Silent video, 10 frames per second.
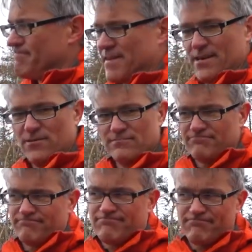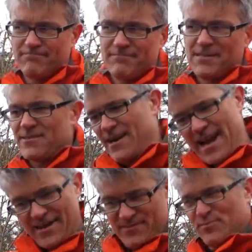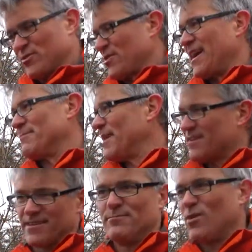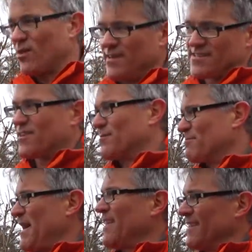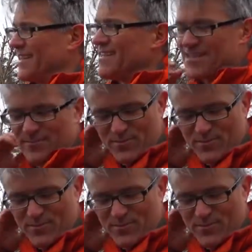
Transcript: you know, you're going to have to put your hand back on the bar and start pedaling at some